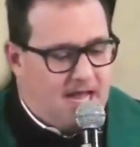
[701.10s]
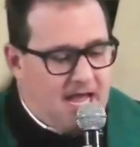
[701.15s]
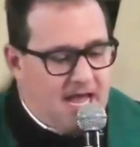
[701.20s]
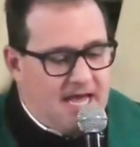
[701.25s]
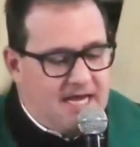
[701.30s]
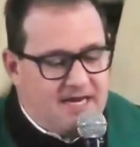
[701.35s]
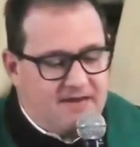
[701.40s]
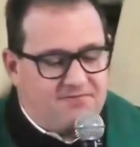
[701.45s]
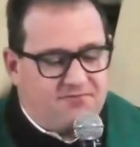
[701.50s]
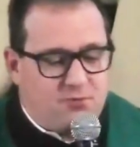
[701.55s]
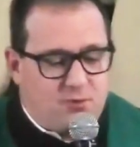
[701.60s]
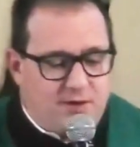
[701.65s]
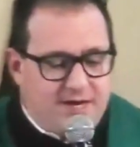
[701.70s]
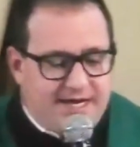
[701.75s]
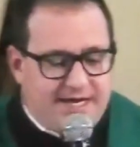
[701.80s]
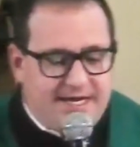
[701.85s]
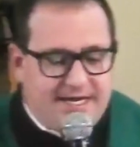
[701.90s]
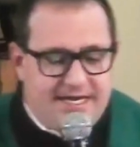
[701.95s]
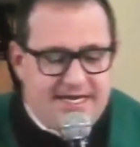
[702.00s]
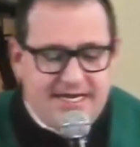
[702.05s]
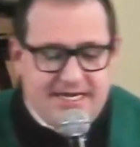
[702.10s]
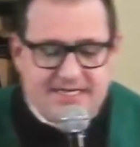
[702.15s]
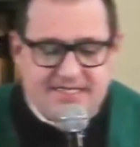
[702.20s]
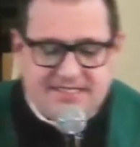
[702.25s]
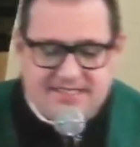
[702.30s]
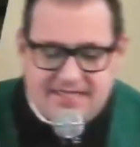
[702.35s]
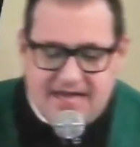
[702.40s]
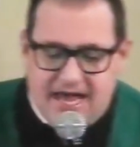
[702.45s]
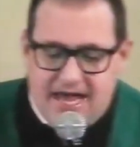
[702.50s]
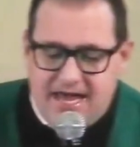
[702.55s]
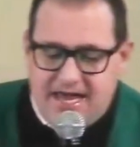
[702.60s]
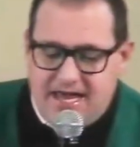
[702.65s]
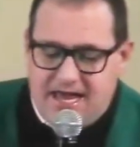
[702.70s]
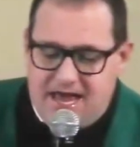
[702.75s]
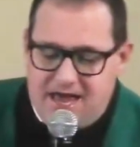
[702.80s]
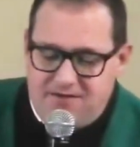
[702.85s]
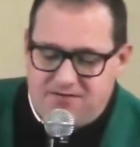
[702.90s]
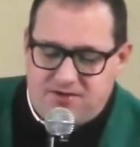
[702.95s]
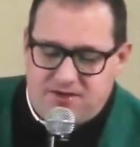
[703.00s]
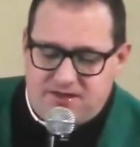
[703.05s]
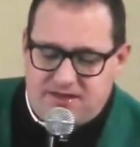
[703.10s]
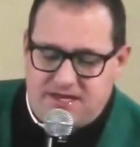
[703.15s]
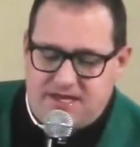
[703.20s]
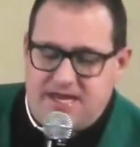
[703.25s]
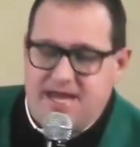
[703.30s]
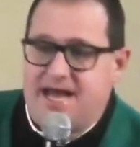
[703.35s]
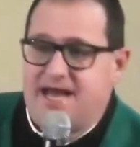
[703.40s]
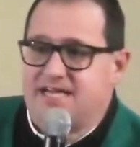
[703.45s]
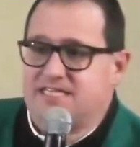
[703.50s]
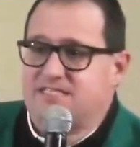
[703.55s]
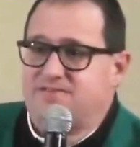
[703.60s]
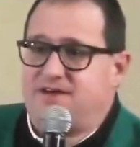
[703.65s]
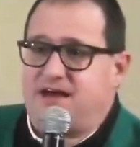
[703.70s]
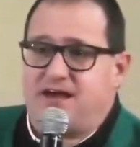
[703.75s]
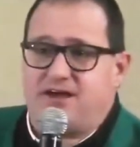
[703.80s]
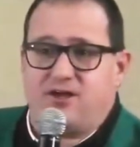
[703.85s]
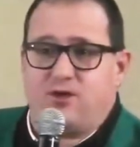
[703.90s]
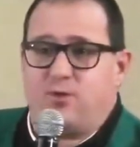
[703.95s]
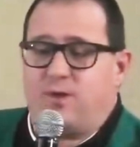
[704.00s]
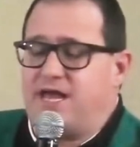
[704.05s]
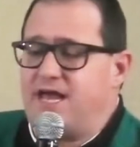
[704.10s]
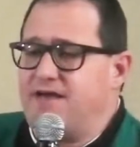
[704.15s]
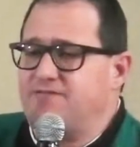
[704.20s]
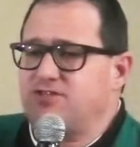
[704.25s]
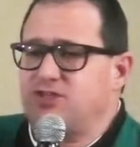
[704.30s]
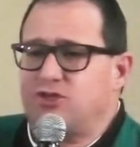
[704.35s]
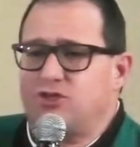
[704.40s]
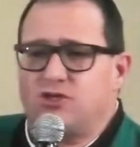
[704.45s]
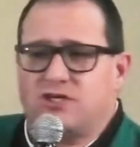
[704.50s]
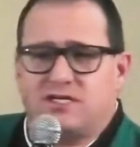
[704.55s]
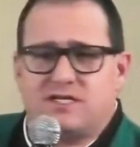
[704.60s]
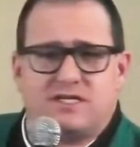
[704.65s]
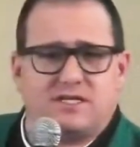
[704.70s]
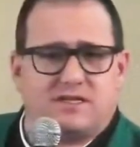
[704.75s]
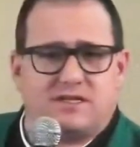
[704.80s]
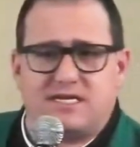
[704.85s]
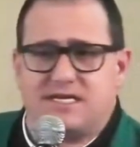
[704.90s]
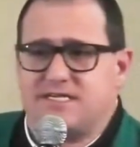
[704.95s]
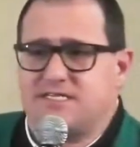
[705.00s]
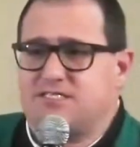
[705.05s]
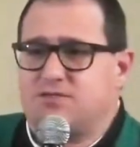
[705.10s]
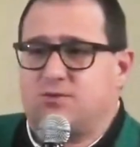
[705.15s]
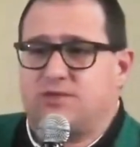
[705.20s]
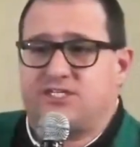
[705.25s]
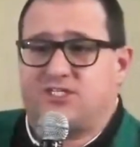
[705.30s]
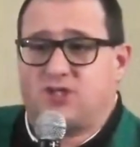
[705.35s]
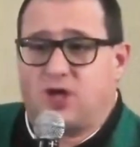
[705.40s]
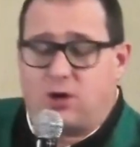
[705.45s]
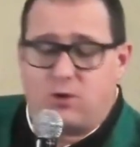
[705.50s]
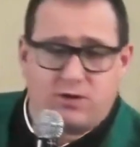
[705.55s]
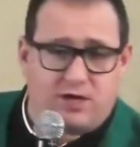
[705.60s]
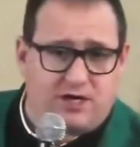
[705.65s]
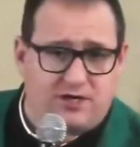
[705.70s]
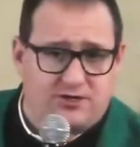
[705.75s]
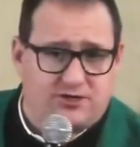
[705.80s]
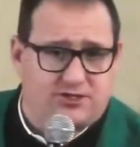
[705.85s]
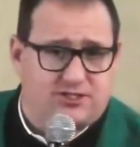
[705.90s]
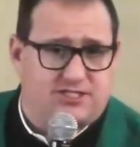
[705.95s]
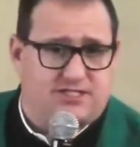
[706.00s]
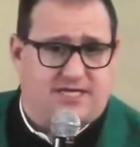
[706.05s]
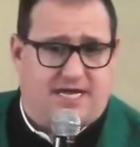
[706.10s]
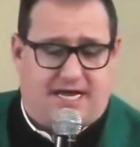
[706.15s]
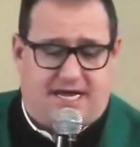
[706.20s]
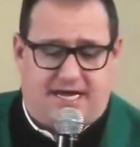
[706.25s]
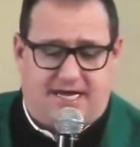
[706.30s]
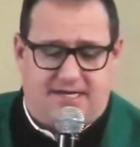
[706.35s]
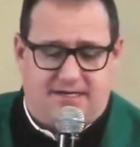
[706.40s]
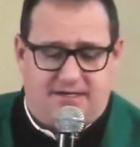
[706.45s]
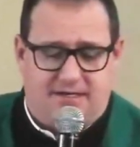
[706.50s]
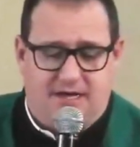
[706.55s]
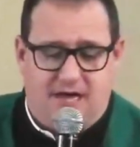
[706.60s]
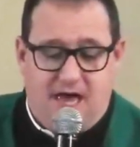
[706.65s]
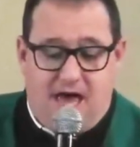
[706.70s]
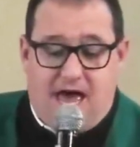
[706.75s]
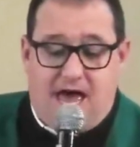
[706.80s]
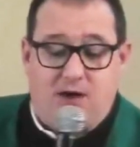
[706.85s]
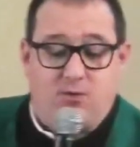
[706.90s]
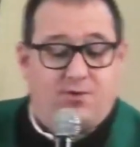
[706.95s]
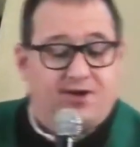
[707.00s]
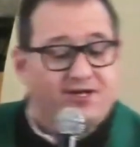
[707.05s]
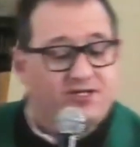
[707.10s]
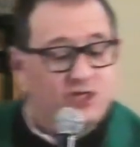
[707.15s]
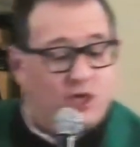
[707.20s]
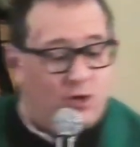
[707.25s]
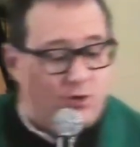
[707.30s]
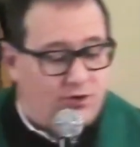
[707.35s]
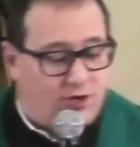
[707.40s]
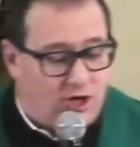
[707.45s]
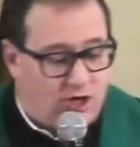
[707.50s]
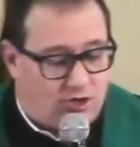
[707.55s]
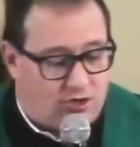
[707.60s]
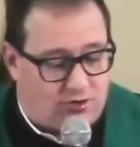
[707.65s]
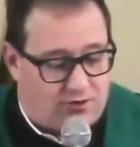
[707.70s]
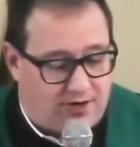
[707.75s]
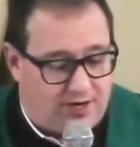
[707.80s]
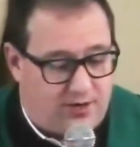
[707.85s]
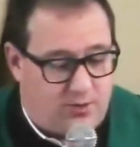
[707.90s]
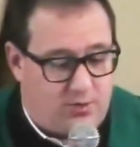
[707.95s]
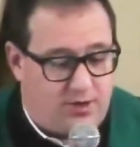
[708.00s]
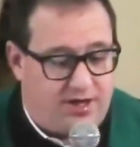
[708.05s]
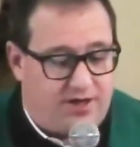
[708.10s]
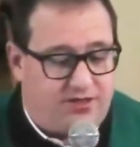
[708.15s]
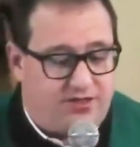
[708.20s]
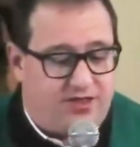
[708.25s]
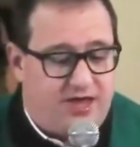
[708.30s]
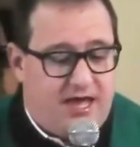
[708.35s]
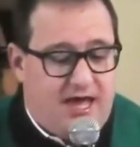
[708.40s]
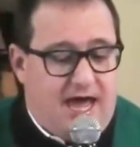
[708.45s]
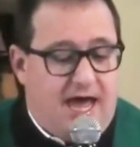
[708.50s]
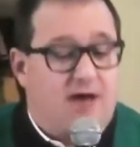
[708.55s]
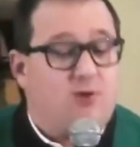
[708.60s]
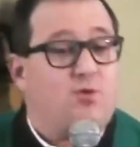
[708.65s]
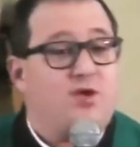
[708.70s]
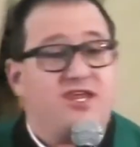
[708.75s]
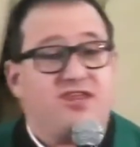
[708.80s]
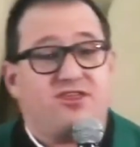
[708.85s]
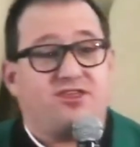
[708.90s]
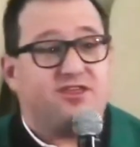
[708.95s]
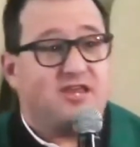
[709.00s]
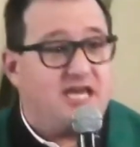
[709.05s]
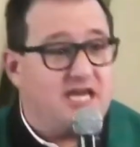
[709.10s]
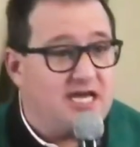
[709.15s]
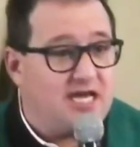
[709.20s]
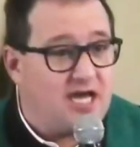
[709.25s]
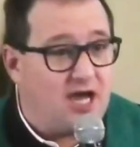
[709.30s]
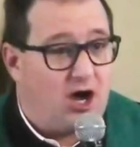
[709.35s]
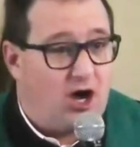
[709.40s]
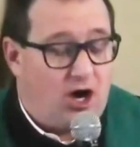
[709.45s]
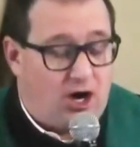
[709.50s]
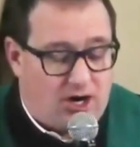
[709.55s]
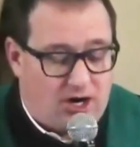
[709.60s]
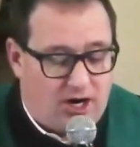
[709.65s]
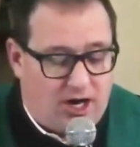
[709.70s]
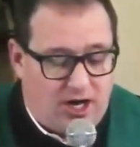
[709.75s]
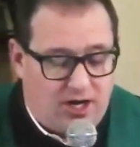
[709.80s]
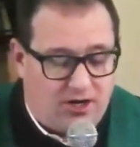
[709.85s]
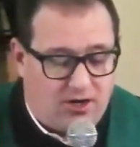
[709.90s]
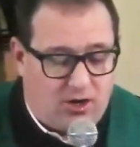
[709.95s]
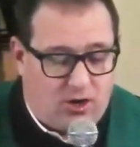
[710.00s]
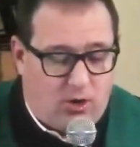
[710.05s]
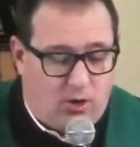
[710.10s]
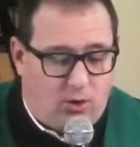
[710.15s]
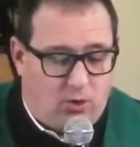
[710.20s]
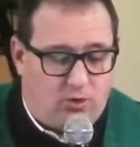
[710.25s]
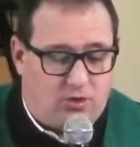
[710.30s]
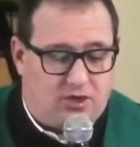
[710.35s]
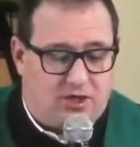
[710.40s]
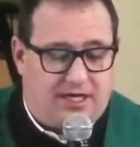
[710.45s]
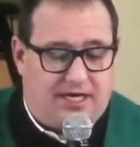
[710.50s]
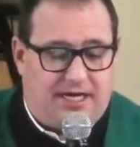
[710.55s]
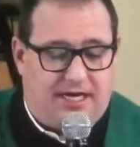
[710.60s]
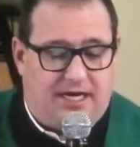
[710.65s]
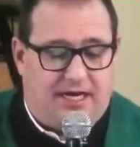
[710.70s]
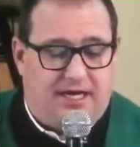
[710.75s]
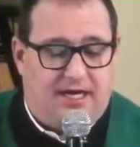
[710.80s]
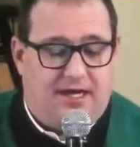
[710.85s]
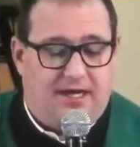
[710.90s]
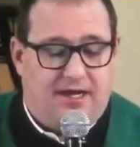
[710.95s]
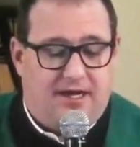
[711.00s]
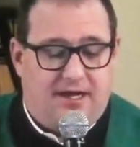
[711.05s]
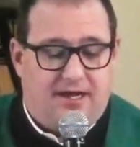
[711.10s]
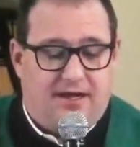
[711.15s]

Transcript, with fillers: And if we say everything has value, we have to look at the things that we don't understand and we don't agree with and we think are unholy